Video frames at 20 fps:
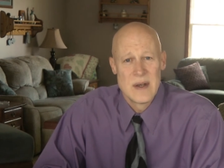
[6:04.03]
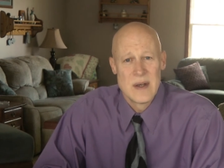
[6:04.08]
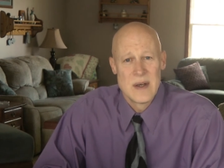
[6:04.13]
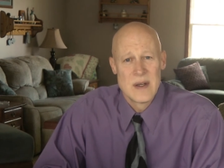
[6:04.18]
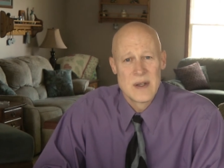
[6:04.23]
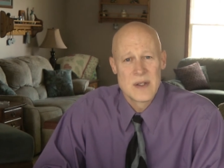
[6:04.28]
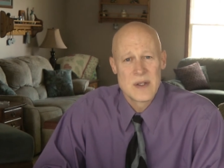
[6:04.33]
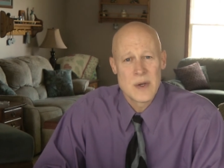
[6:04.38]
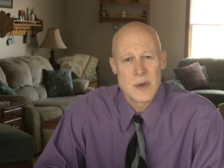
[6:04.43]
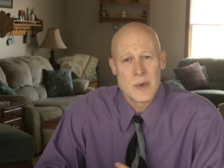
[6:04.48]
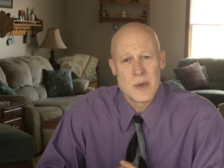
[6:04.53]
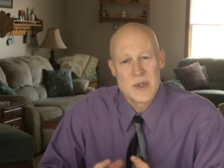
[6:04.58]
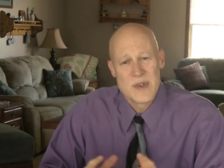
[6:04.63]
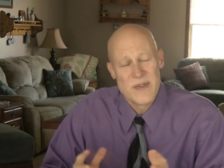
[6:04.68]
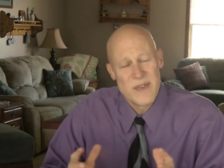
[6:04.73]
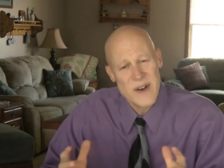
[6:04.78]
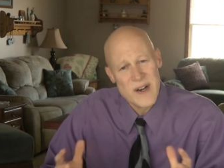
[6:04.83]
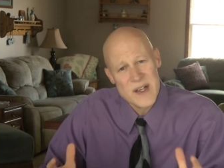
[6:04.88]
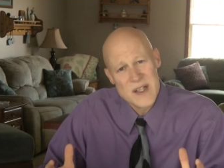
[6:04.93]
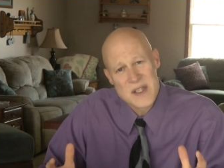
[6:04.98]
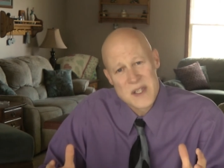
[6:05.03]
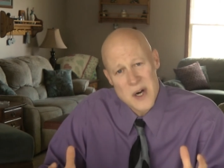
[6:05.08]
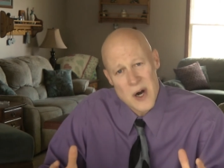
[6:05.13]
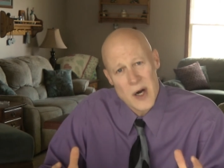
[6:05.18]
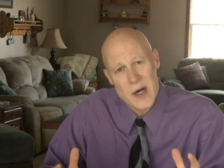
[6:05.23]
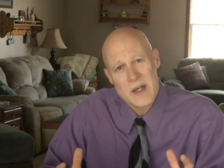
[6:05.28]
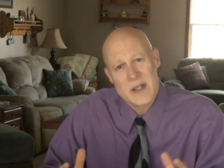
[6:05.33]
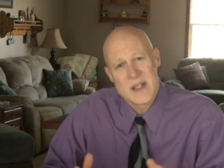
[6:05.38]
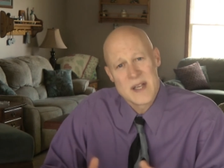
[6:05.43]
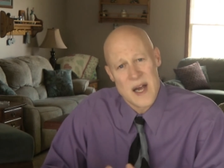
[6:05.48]
So it was a very
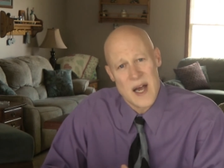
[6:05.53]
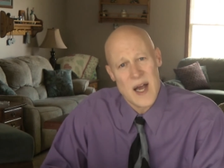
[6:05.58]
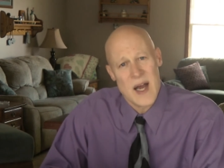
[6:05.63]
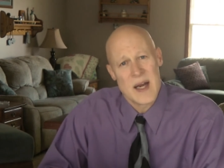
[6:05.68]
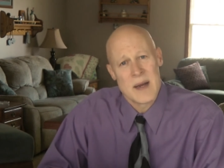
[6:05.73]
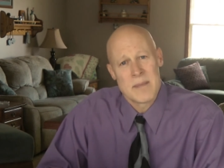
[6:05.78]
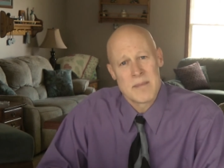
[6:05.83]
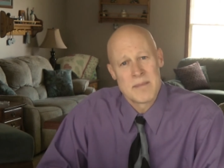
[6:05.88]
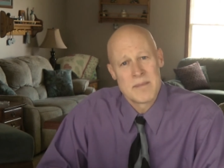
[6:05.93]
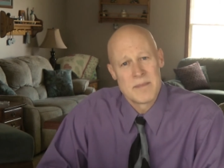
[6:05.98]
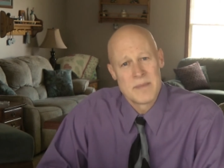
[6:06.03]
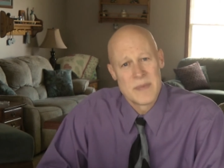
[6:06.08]
dark time,